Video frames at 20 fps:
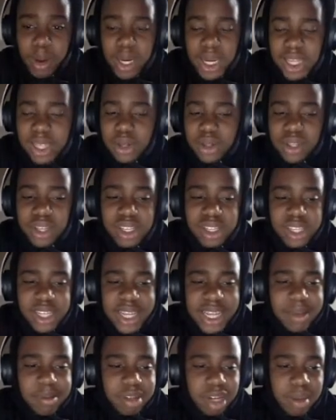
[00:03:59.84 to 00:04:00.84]
either of these
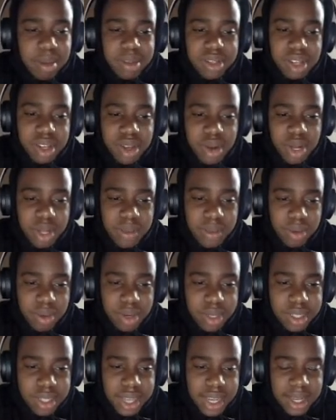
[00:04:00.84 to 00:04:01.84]
teams. I'm just gonna go with Florida
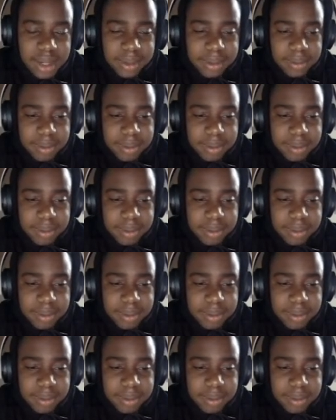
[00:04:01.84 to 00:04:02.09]
State.